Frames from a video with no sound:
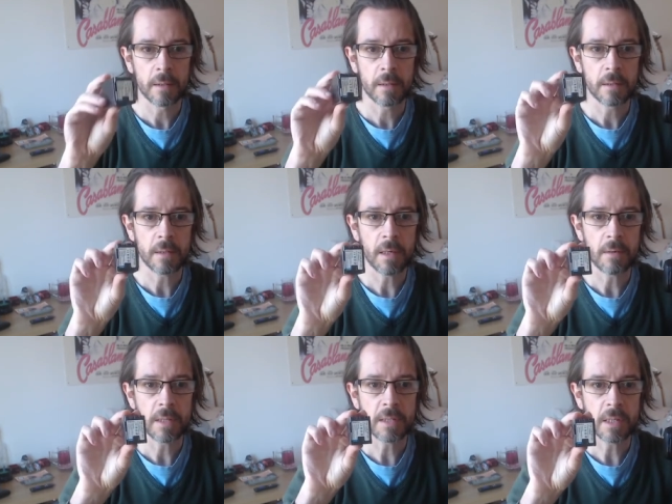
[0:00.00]
there
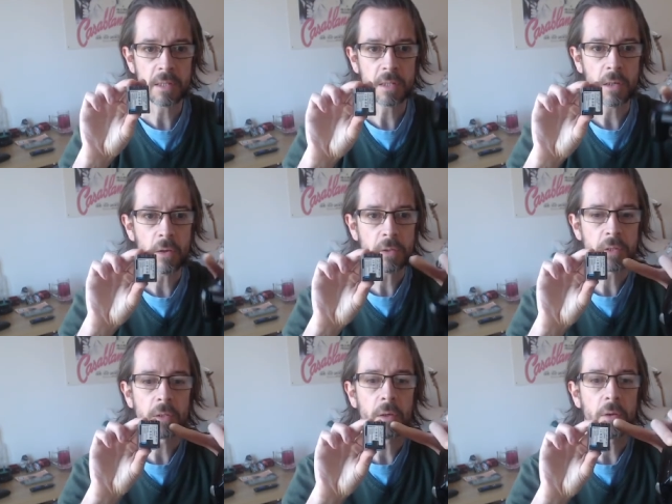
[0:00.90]
is a slot
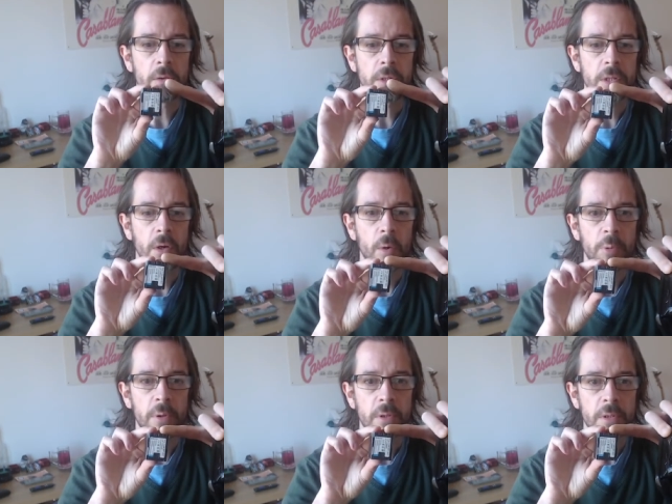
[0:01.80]
on the top,
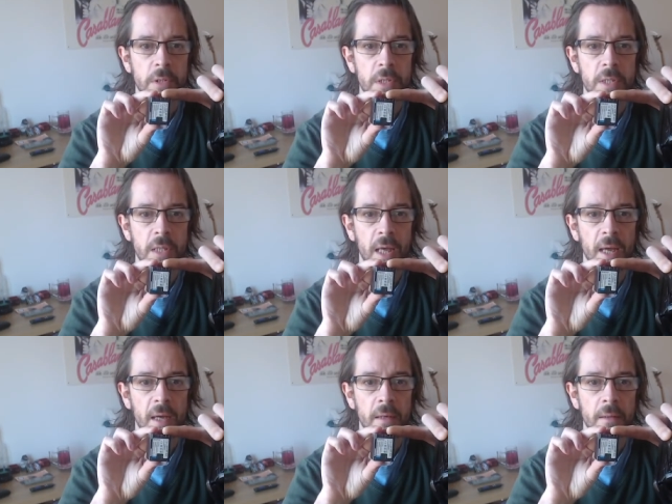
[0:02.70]
just there,
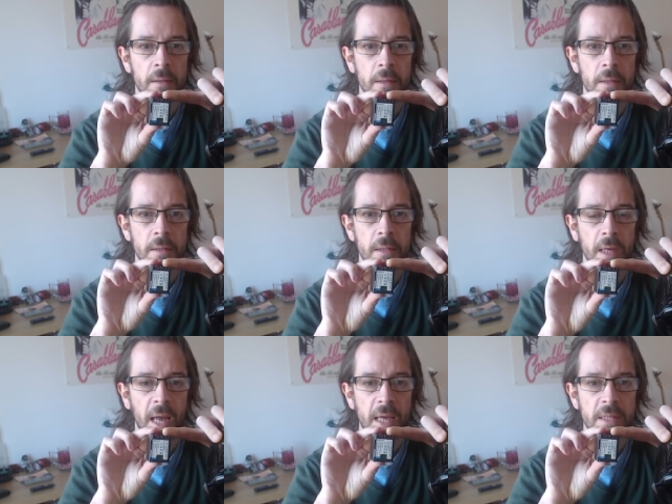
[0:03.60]
that
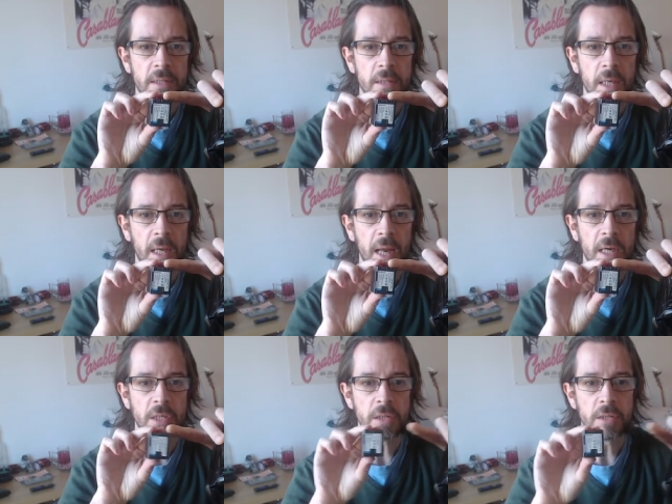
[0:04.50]
has the
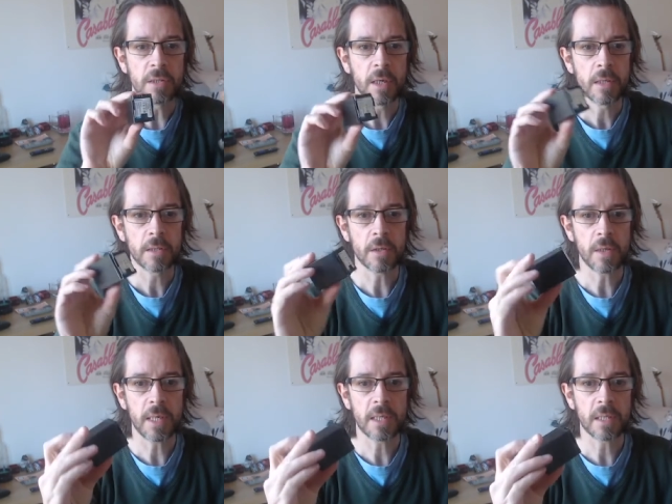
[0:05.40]
connections. So you
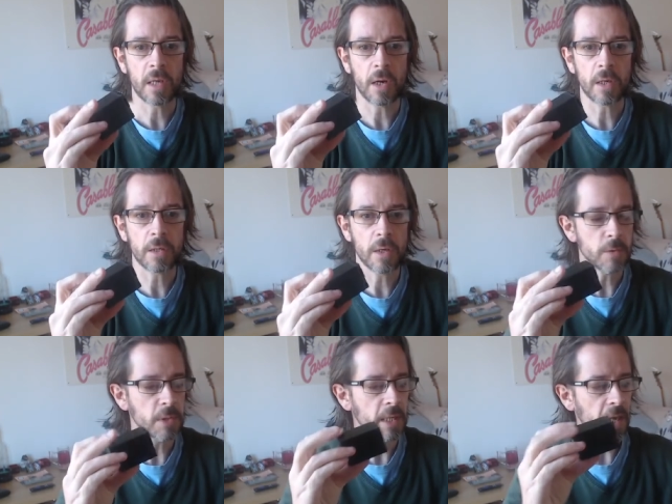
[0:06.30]
need to line those
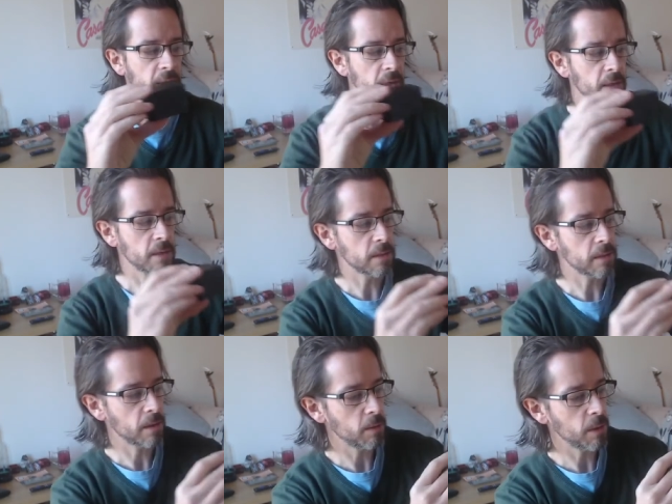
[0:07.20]
together.
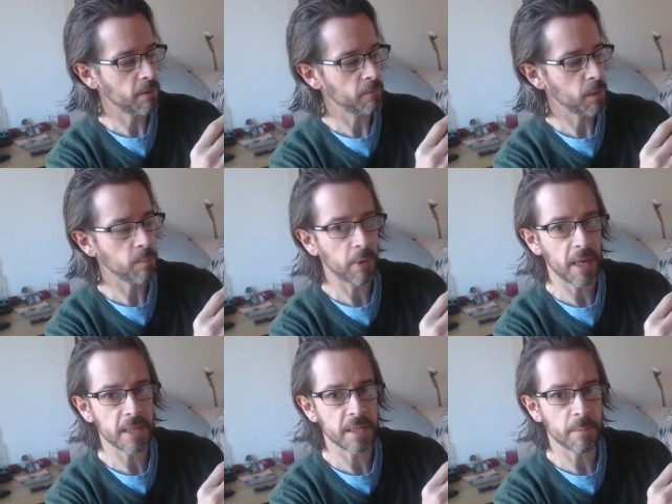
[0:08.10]
So if we place
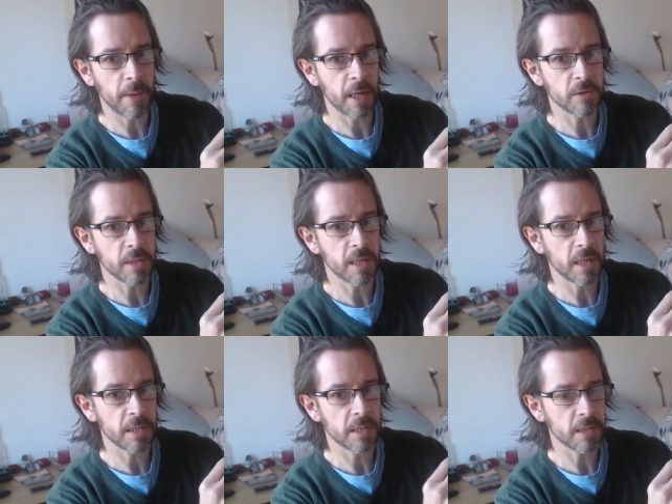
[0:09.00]
the battery like
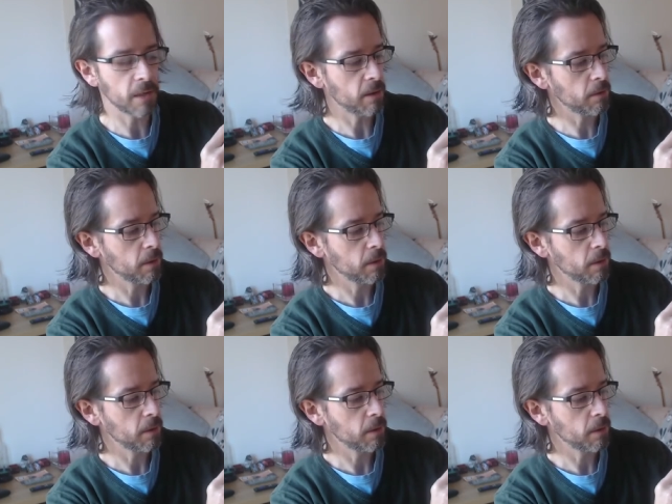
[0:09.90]
so,